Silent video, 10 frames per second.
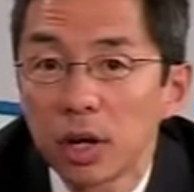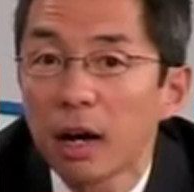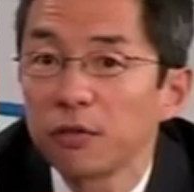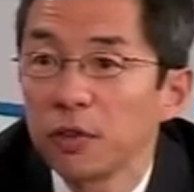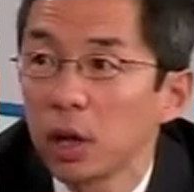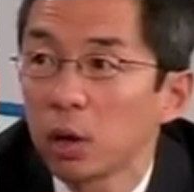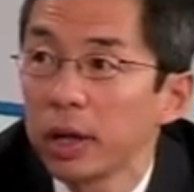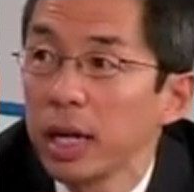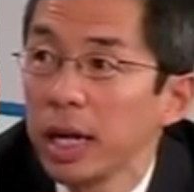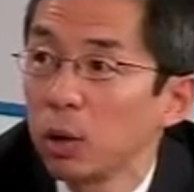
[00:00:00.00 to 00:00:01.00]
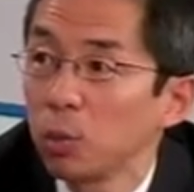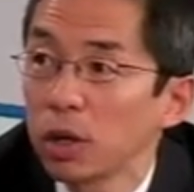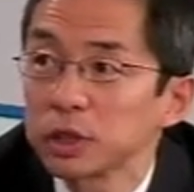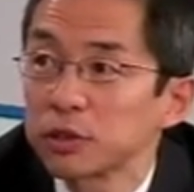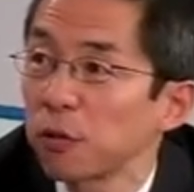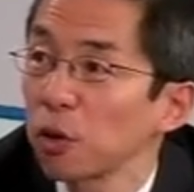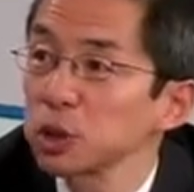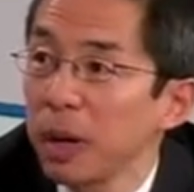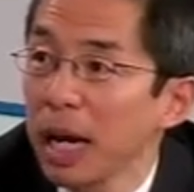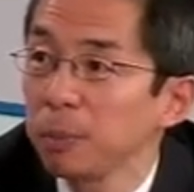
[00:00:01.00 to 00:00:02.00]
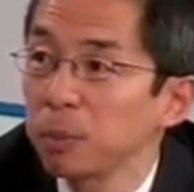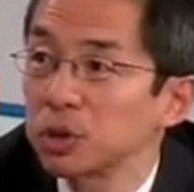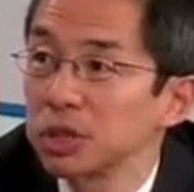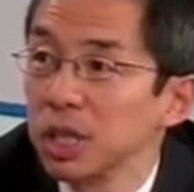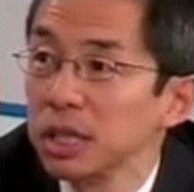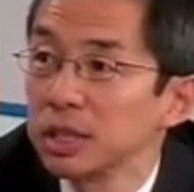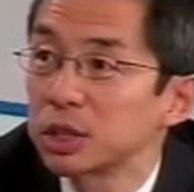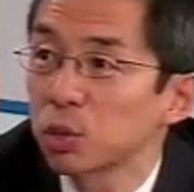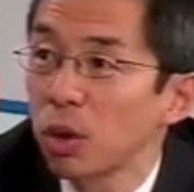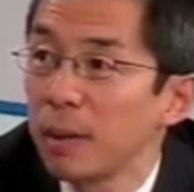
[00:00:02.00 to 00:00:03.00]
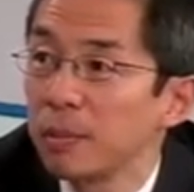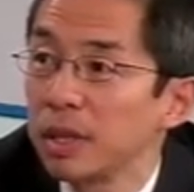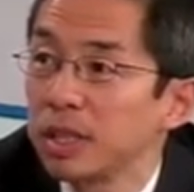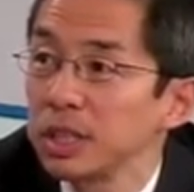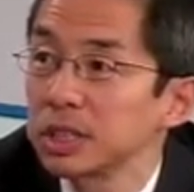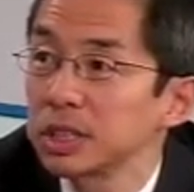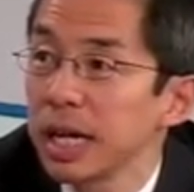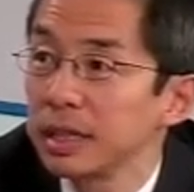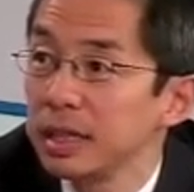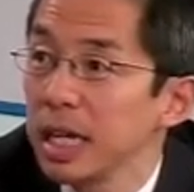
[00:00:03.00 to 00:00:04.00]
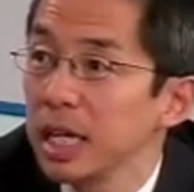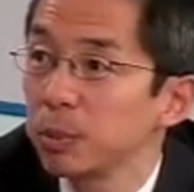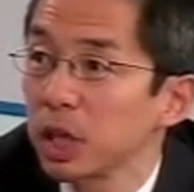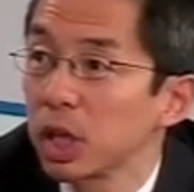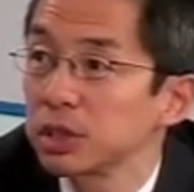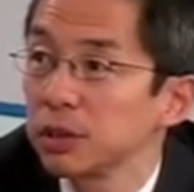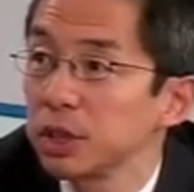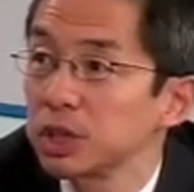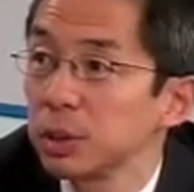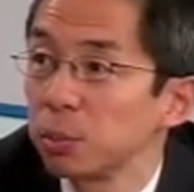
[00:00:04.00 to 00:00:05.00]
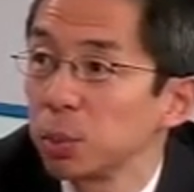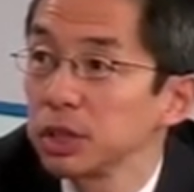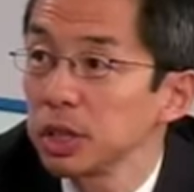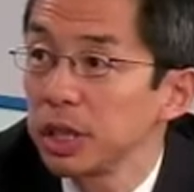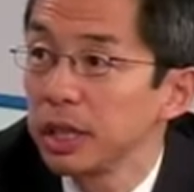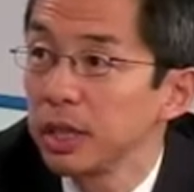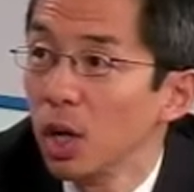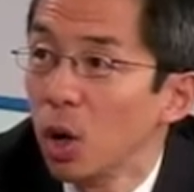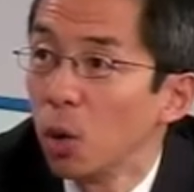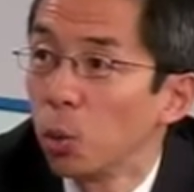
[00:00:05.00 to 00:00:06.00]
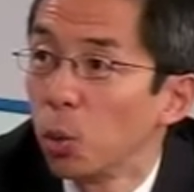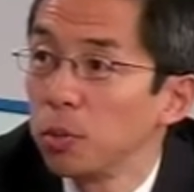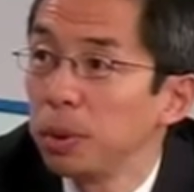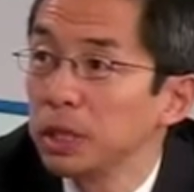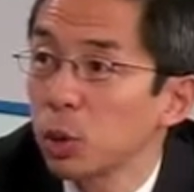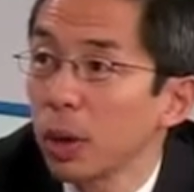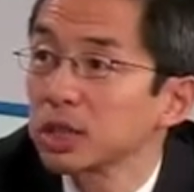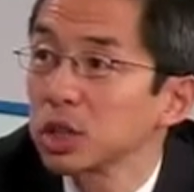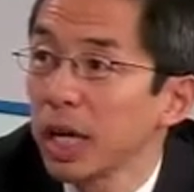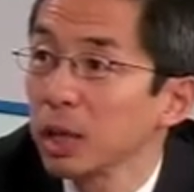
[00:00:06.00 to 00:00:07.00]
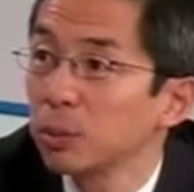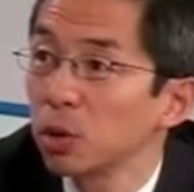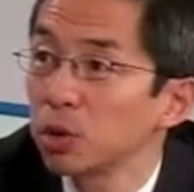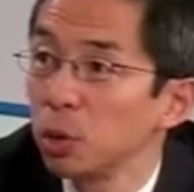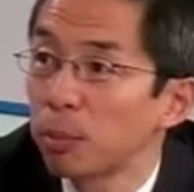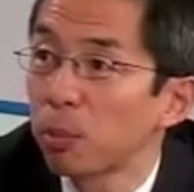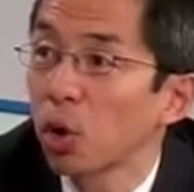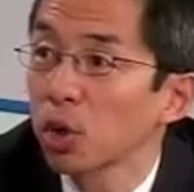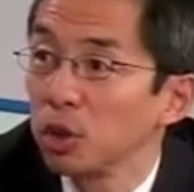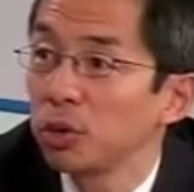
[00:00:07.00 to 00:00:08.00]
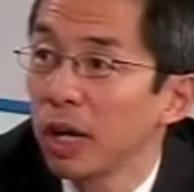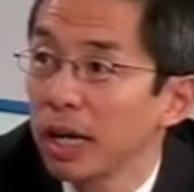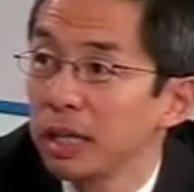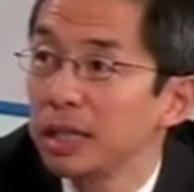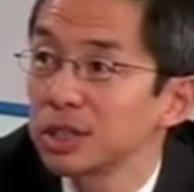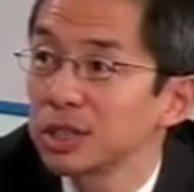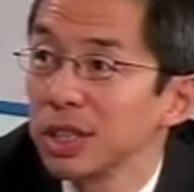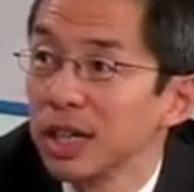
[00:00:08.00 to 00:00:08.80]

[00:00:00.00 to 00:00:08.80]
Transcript: Alfieri, in one of his first papers, described that this technique, because of its simplicity, would be translatable to a percutaneous